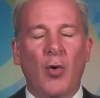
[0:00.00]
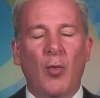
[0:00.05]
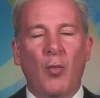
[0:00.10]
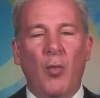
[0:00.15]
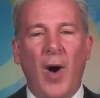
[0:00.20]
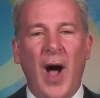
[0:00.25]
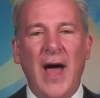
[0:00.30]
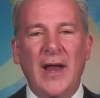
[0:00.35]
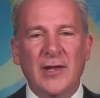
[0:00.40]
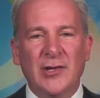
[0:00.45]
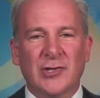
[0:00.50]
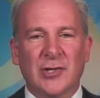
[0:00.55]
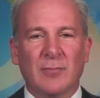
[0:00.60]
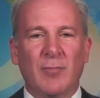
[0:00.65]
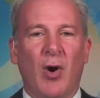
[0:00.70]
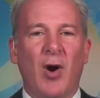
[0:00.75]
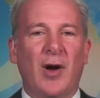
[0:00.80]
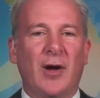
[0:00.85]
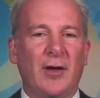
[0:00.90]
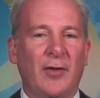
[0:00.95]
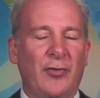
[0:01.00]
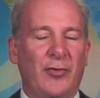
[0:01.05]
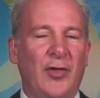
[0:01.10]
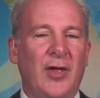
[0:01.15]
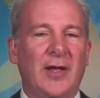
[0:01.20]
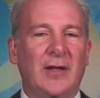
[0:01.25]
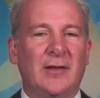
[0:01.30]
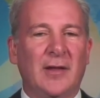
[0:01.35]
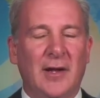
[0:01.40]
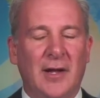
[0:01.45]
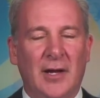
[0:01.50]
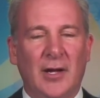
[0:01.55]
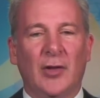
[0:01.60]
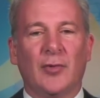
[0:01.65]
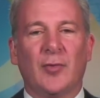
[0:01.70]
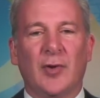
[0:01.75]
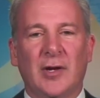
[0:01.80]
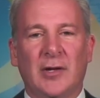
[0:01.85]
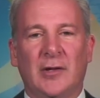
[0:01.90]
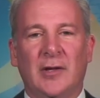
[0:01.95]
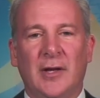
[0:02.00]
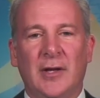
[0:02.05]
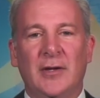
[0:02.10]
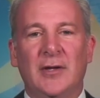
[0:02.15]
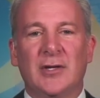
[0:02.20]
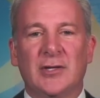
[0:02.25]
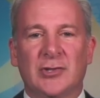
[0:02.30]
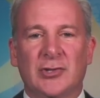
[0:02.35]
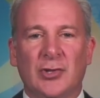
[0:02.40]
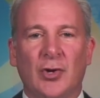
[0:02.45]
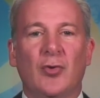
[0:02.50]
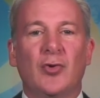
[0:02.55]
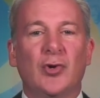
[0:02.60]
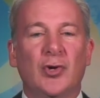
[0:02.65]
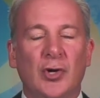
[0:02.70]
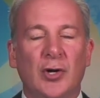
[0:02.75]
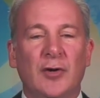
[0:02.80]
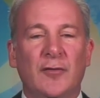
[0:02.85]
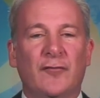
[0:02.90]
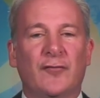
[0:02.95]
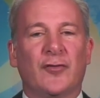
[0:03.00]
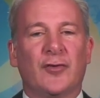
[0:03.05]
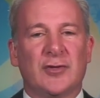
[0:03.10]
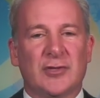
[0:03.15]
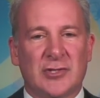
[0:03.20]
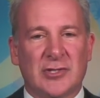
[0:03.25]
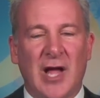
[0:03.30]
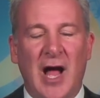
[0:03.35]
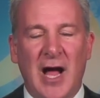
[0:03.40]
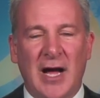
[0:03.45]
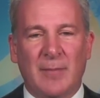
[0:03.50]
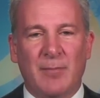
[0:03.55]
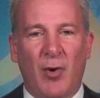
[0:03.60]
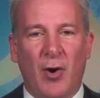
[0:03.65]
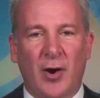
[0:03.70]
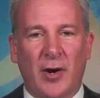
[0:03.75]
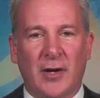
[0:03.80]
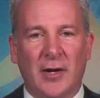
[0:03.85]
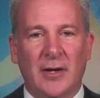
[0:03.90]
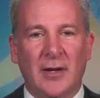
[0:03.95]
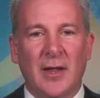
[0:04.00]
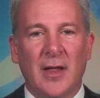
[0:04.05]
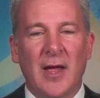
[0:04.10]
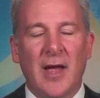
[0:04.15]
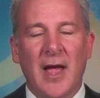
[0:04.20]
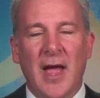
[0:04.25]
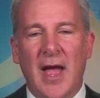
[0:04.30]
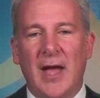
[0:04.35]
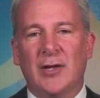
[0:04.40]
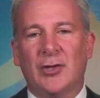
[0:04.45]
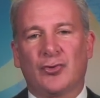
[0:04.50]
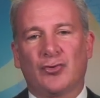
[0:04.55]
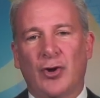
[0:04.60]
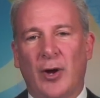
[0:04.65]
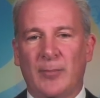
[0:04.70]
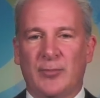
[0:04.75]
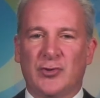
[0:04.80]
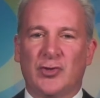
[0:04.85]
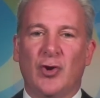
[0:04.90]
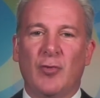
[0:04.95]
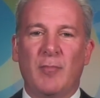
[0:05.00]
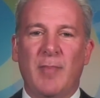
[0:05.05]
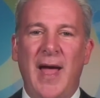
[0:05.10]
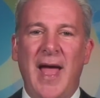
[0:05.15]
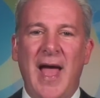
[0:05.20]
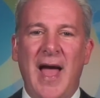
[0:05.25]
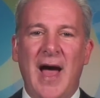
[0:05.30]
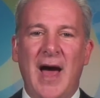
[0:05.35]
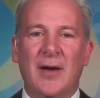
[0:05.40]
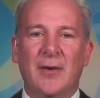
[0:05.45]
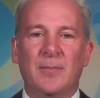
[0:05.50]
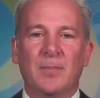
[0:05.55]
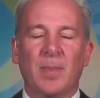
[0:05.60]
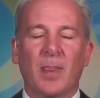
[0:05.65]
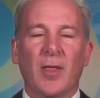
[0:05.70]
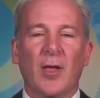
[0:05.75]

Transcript: why does the market think that Hillary Clinton is so good for the stock market and Trump so bad